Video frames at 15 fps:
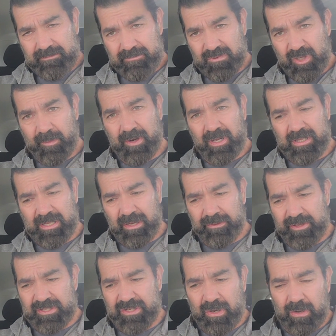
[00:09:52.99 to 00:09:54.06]
So I'm going to clear
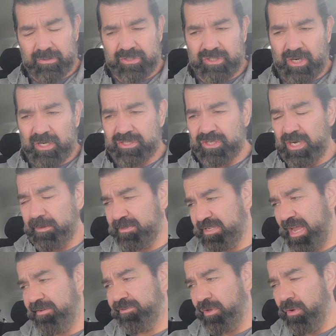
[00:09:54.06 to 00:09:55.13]
these codes, charge it up, because
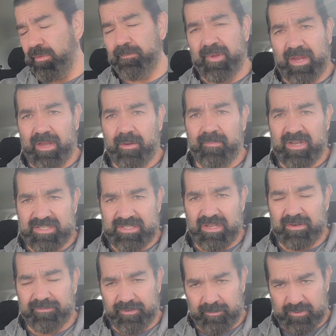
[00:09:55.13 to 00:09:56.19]
I have to go pick up my
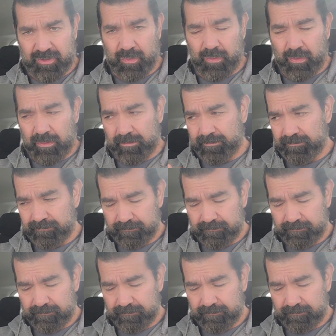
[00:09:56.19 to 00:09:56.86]
son from school